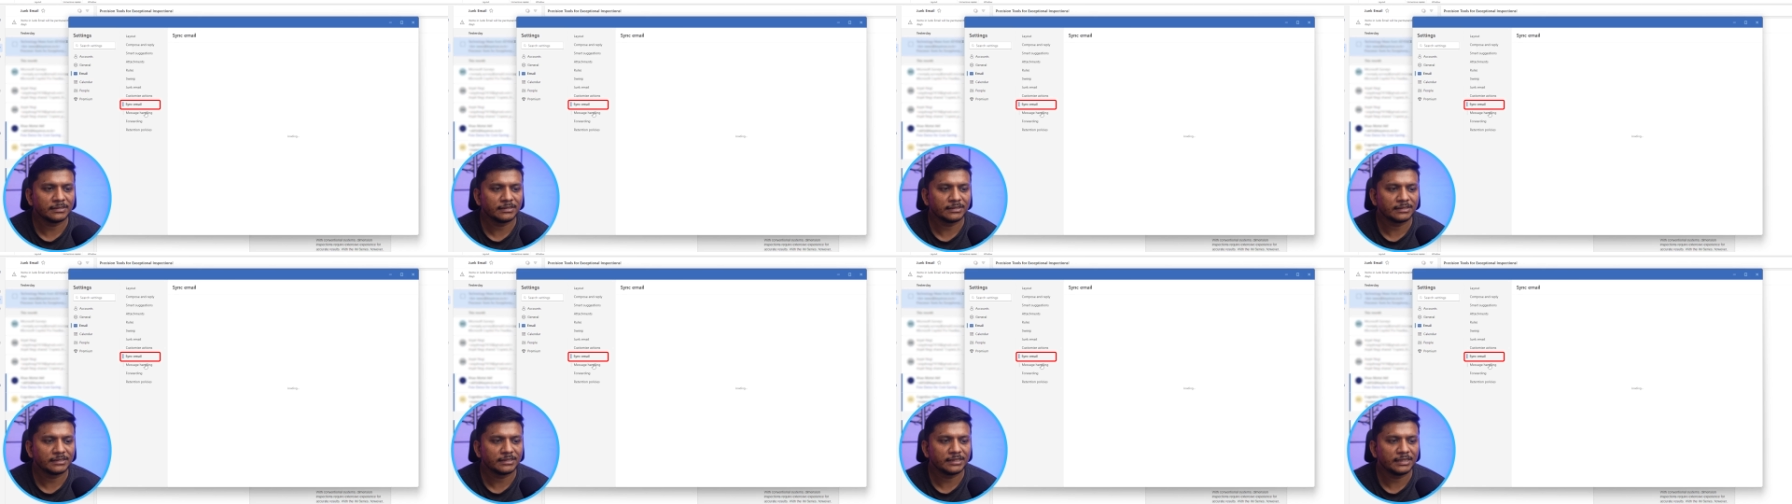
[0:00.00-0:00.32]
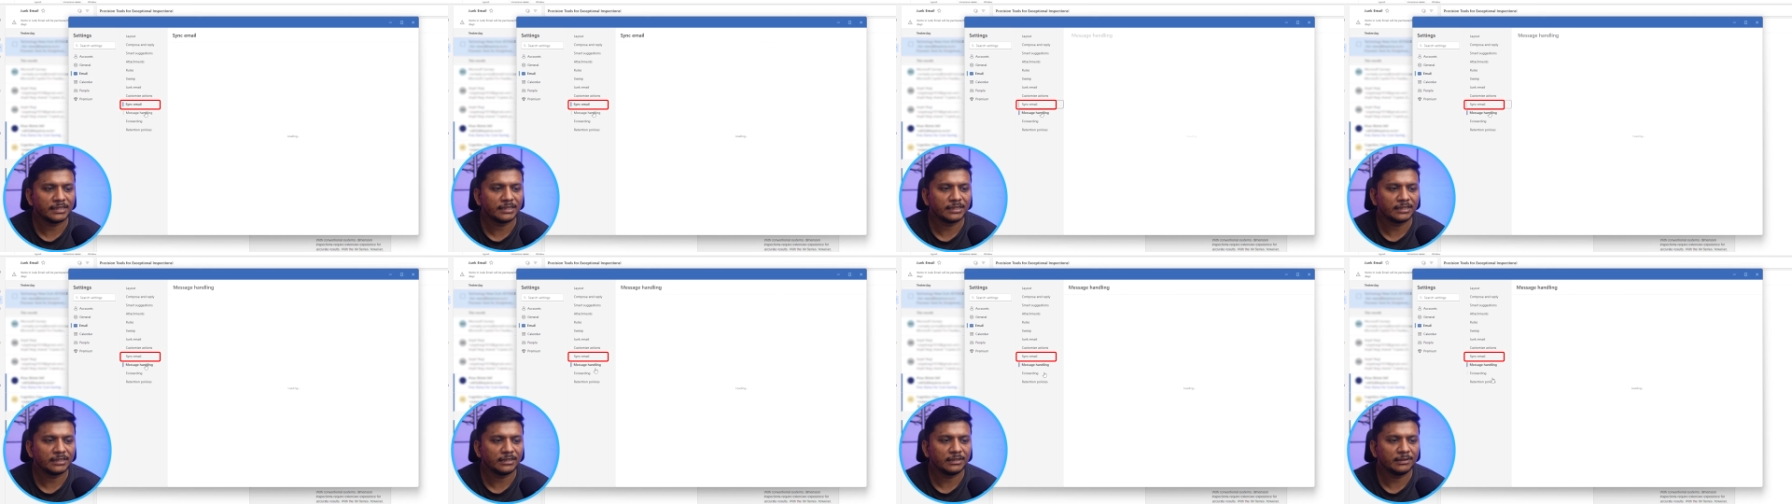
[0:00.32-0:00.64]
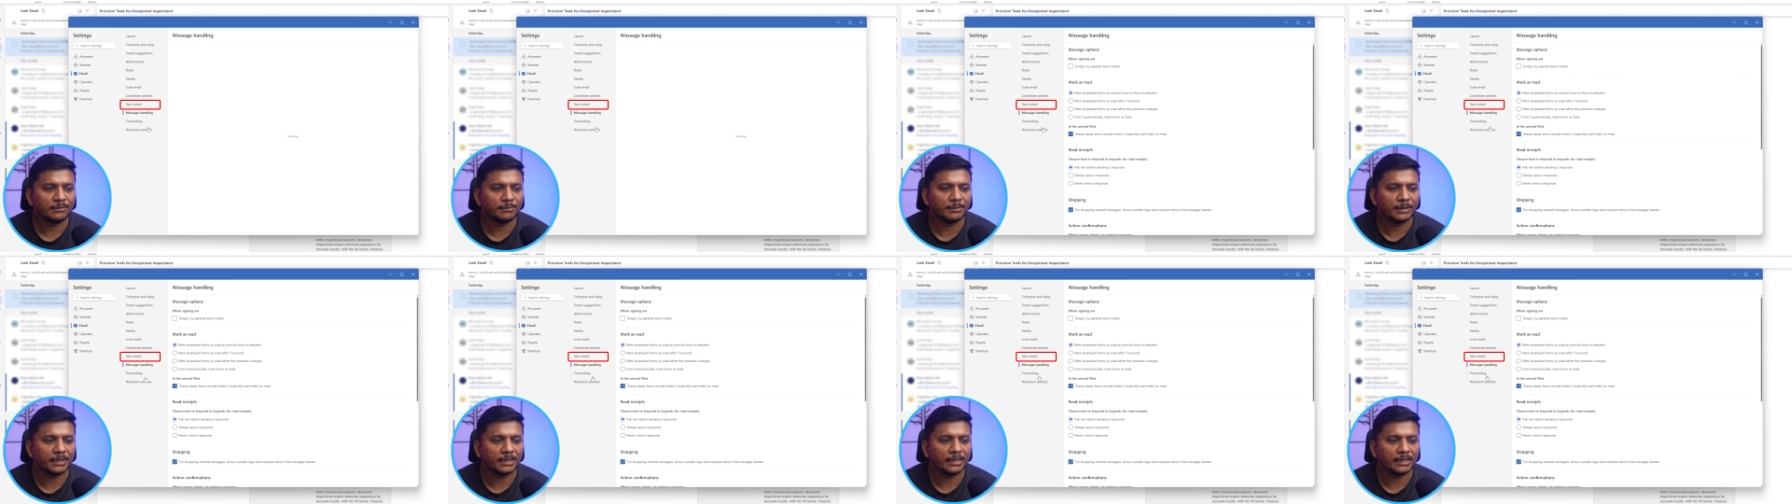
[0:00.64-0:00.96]
sync
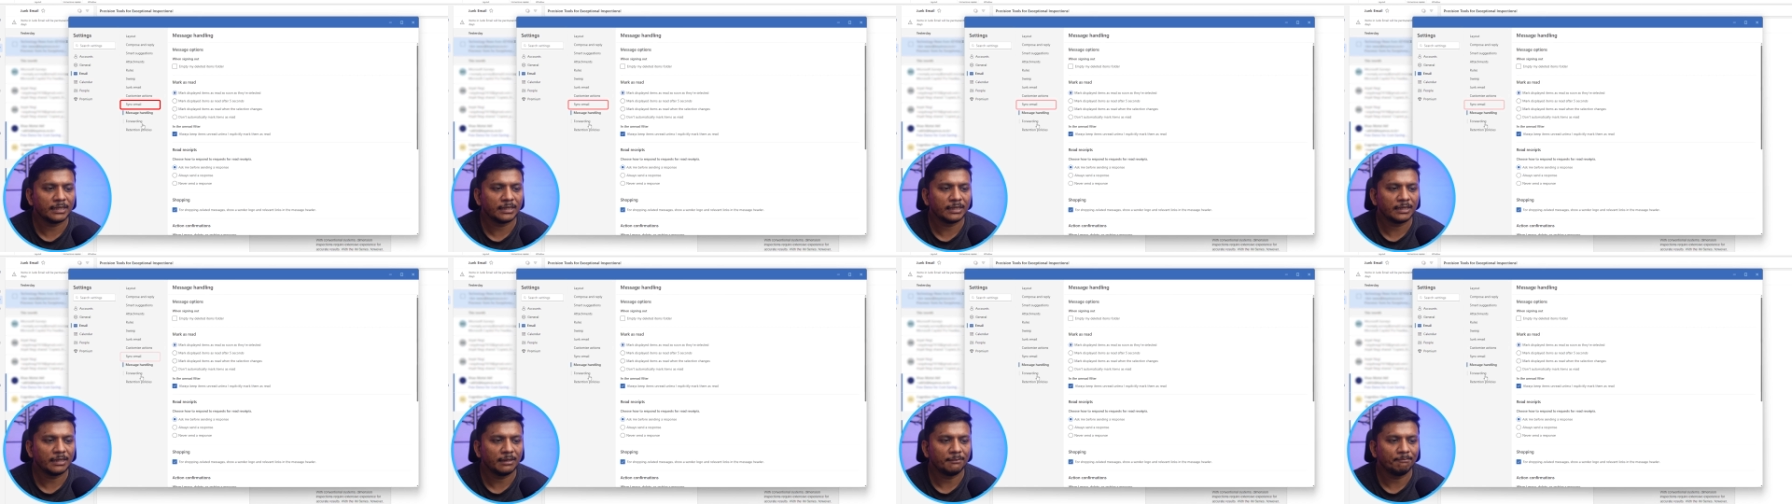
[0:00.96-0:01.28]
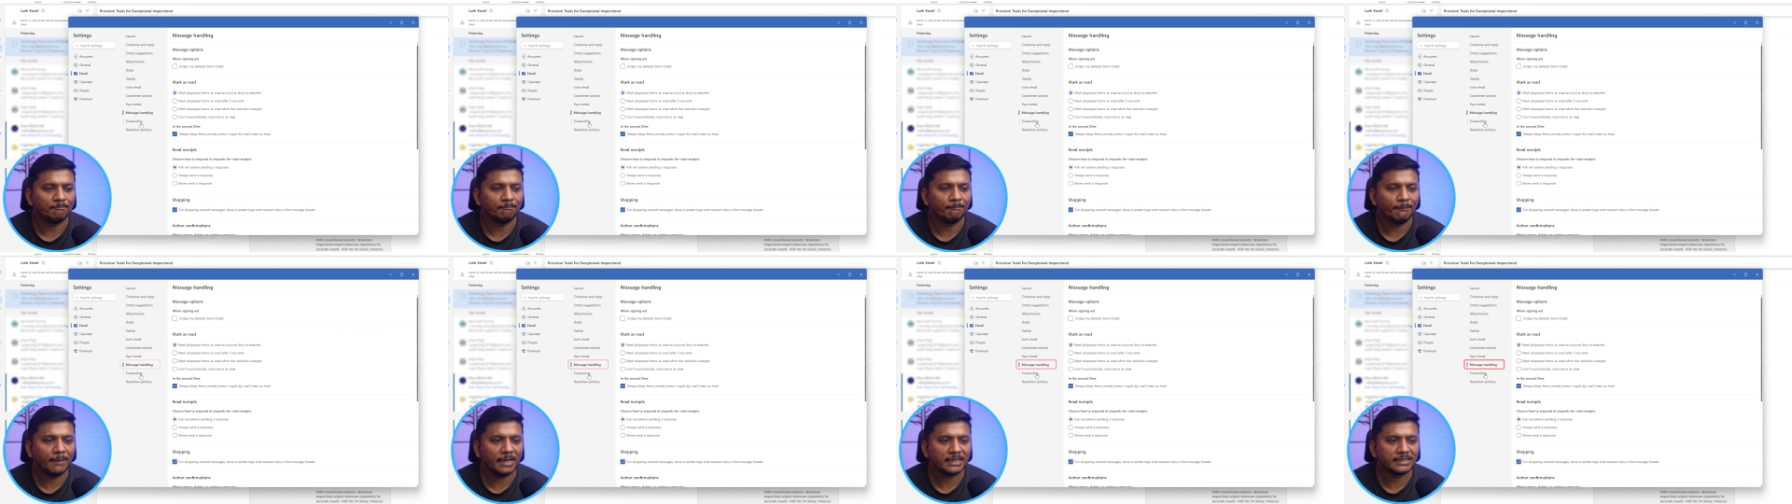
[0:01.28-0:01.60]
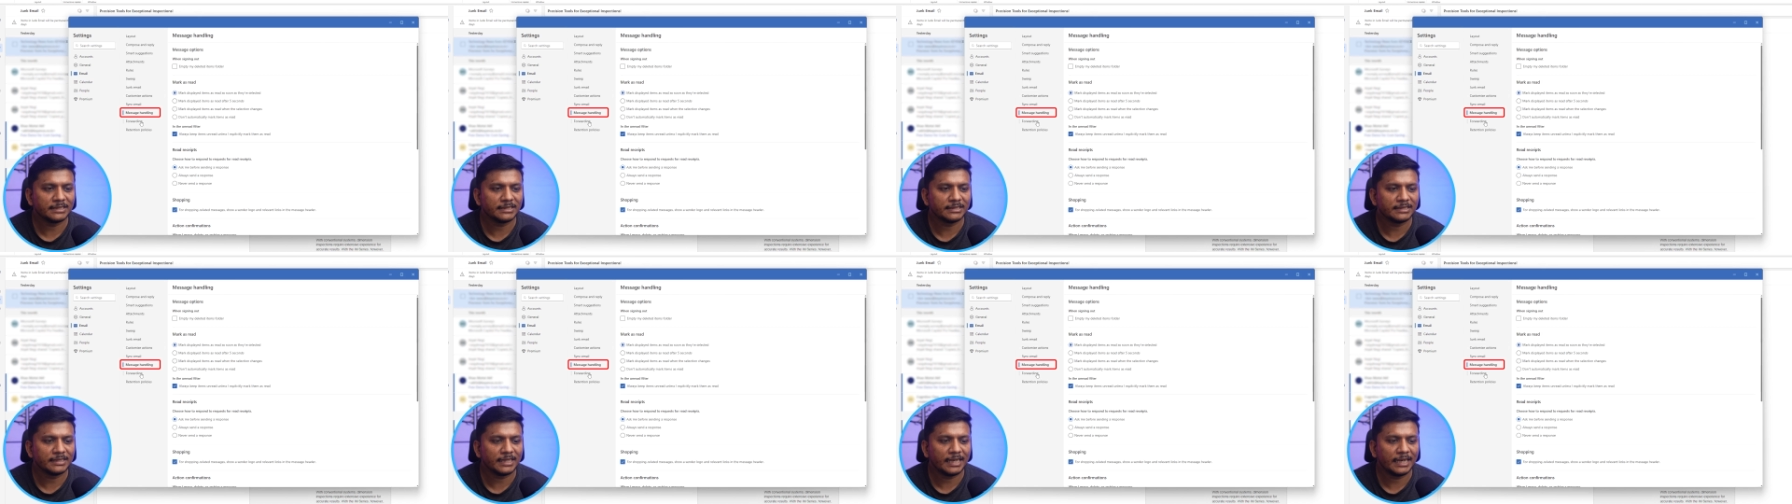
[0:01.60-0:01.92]
email,
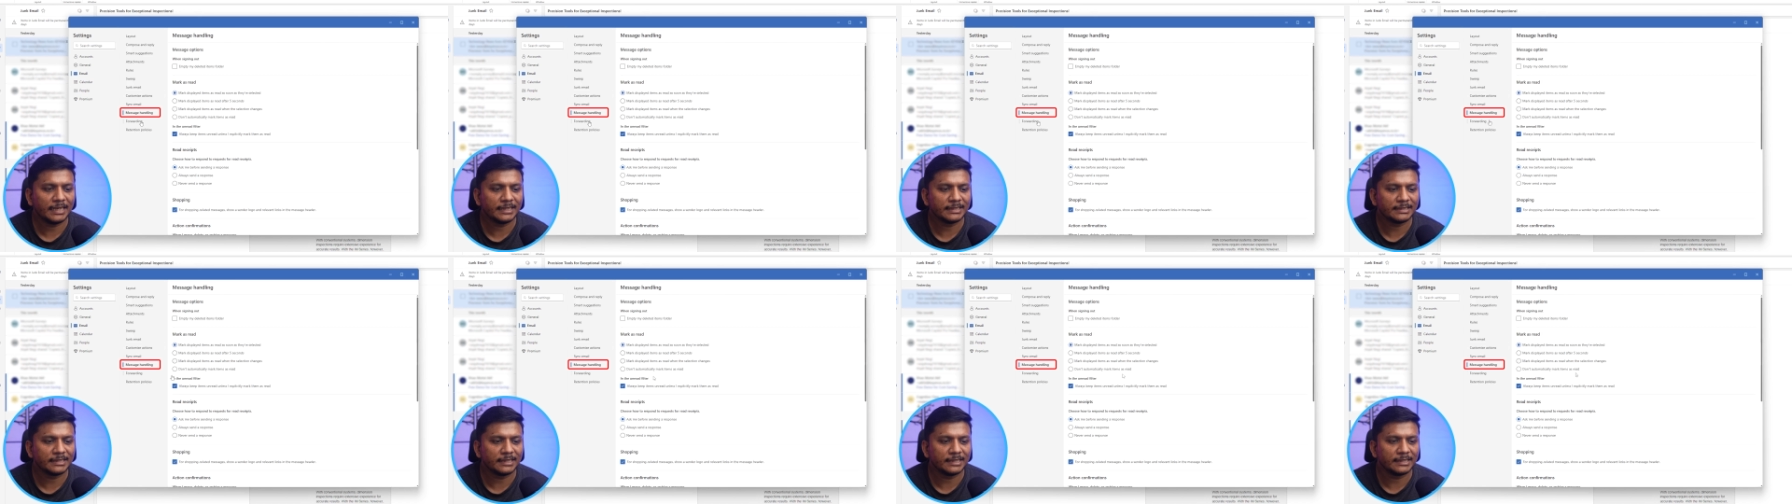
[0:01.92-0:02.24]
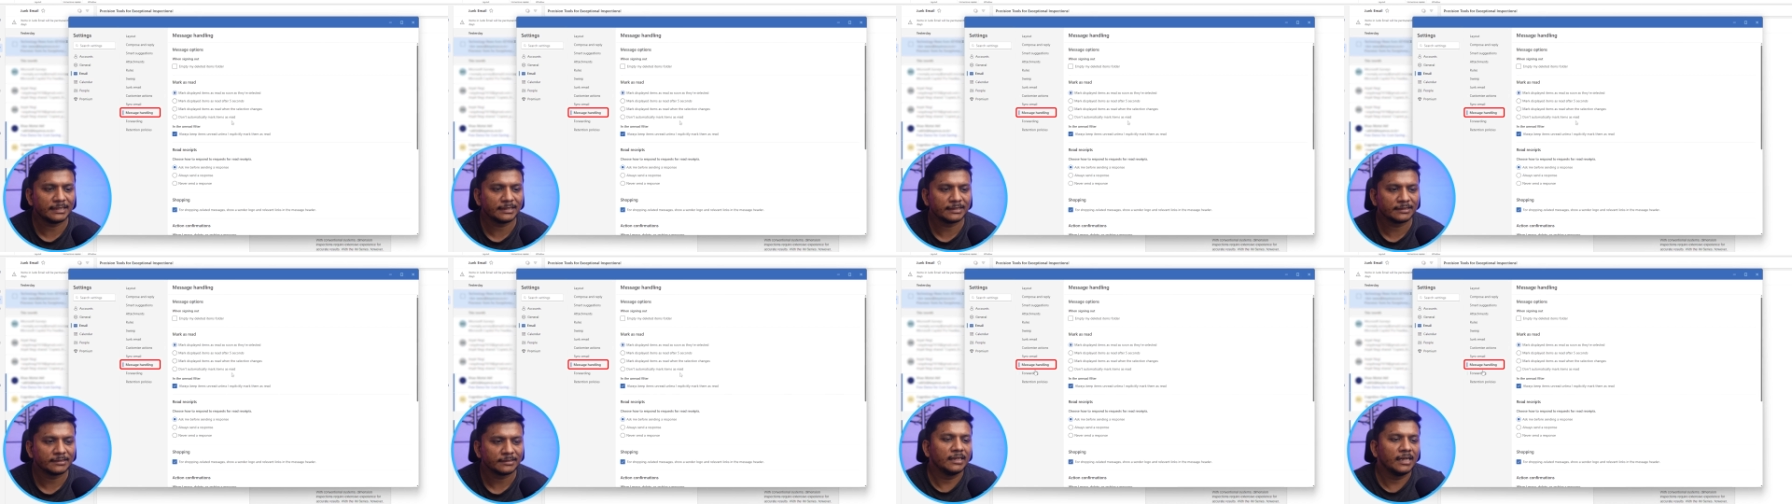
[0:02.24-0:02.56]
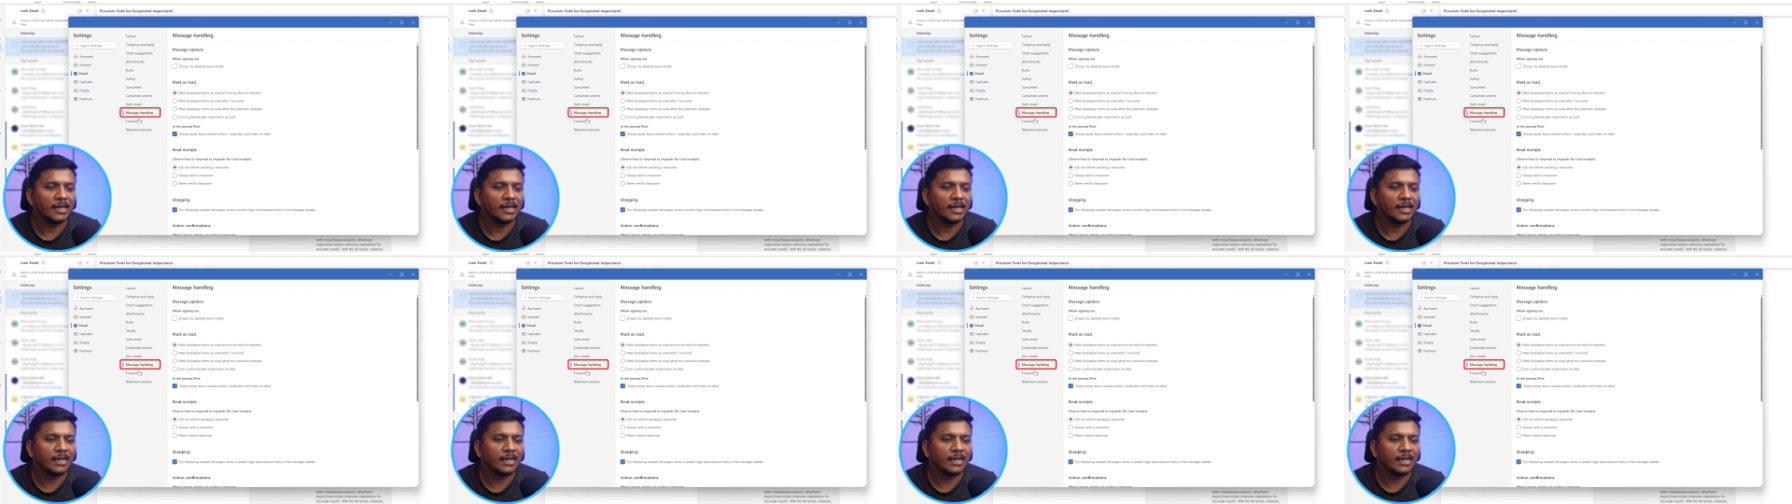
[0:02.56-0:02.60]
message handling,